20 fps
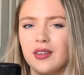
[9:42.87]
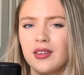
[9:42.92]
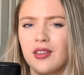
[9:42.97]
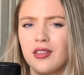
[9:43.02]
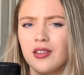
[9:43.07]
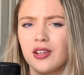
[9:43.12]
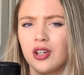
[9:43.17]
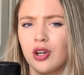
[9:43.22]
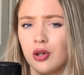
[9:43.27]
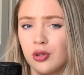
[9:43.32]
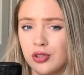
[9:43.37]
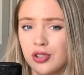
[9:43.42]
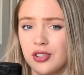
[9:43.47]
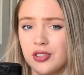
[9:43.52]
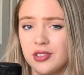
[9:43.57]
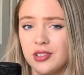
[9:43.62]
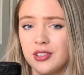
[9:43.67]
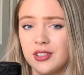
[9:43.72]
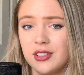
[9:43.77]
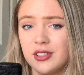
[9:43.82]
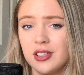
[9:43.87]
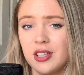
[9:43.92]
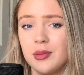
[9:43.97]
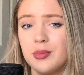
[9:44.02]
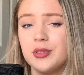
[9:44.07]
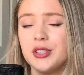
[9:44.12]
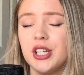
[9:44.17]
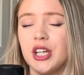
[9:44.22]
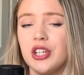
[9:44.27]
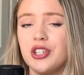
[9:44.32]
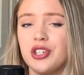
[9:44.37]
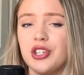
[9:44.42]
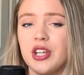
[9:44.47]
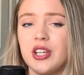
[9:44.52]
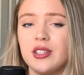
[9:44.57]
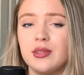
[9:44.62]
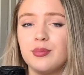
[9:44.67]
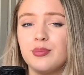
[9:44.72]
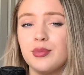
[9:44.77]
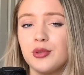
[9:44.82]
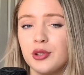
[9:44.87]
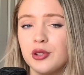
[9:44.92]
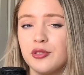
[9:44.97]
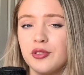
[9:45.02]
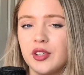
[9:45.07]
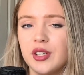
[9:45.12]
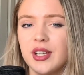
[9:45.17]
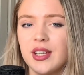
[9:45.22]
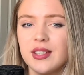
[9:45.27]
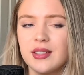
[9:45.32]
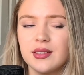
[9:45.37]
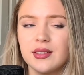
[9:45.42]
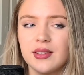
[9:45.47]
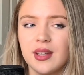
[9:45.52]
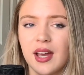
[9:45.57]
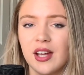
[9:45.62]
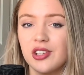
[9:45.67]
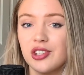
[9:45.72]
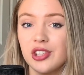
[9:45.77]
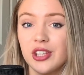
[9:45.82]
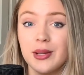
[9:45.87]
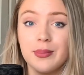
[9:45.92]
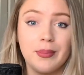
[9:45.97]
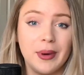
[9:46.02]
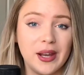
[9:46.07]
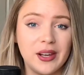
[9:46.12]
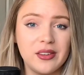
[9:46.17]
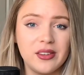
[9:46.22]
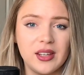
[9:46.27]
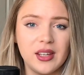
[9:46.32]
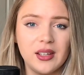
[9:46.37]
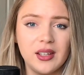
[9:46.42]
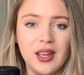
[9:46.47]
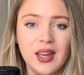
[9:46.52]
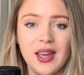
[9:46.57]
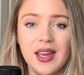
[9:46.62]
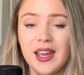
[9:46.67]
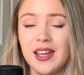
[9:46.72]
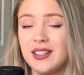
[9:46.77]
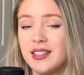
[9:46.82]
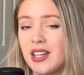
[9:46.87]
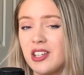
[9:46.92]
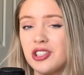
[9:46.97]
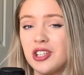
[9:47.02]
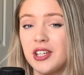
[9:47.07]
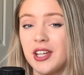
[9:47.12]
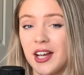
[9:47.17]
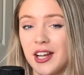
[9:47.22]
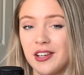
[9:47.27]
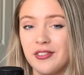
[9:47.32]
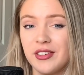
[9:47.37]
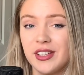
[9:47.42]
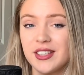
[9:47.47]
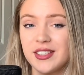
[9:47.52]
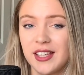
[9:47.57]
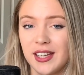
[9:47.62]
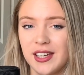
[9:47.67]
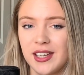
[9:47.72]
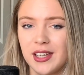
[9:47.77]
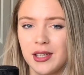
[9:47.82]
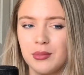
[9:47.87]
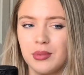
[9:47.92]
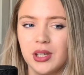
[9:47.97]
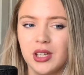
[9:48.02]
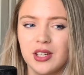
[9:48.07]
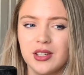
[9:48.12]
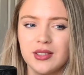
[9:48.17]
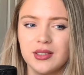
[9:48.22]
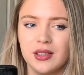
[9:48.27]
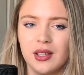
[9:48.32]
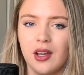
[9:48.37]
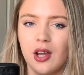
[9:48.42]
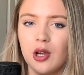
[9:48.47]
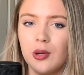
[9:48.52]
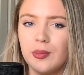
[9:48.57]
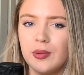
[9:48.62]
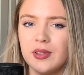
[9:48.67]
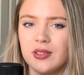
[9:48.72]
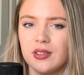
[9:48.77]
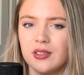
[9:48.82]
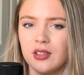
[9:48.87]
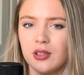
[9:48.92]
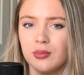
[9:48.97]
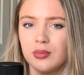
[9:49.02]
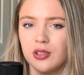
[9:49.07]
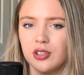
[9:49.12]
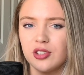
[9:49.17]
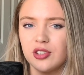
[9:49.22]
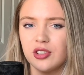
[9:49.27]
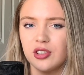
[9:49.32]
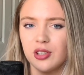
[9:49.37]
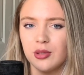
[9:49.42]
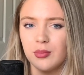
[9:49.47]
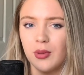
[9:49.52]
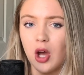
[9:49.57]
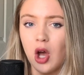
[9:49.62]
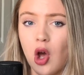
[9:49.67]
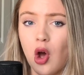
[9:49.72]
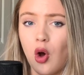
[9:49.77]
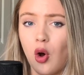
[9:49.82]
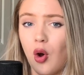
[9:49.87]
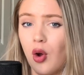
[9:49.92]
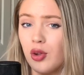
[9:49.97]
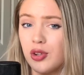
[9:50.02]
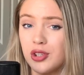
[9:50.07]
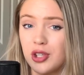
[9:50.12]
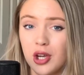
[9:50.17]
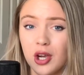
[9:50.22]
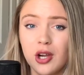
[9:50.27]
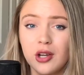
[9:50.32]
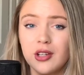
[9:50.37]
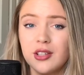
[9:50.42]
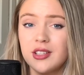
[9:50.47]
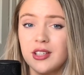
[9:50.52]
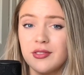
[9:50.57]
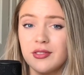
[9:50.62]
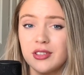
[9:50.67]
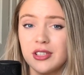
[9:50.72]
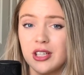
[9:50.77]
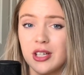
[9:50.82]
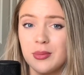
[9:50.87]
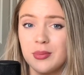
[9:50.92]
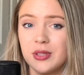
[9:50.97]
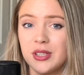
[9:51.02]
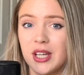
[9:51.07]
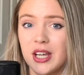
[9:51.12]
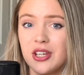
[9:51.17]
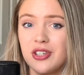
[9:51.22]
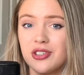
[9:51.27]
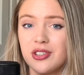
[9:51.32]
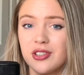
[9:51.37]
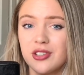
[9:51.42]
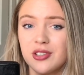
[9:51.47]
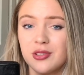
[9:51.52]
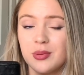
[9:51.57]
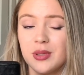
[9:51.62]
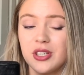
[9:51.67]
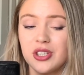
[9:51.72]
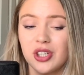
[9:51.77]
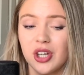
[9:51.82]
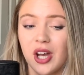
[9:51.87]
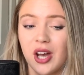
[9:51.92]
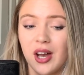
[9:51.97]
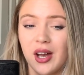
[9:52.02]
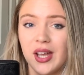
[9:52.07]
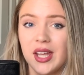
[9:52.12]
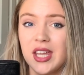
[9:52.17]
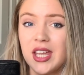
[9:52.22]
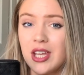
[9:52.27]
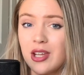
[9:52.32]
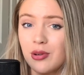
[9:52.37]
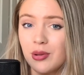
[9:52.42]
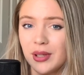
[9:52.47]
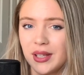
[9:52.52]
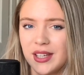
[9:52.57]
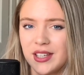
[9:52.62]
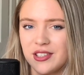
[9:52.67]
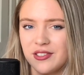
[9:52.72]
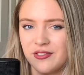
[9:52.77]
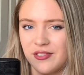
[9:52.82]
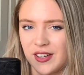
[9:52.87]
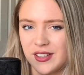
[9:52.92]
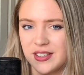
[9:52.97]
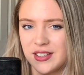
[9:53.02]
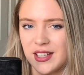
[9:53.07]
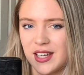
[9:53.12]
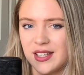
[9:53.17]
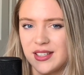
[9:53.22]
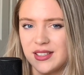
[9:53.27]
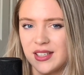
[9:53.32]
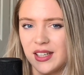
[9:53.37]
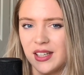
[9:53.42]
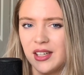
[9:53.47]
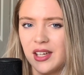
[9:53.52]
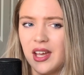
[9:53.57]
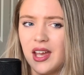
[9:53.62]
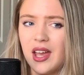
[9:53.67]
that the consciousness interpretation isn't proven isn't actually a bad thing. It's actually kind of exciting because it opens us up to some alternative interpretations which are equally as fascinating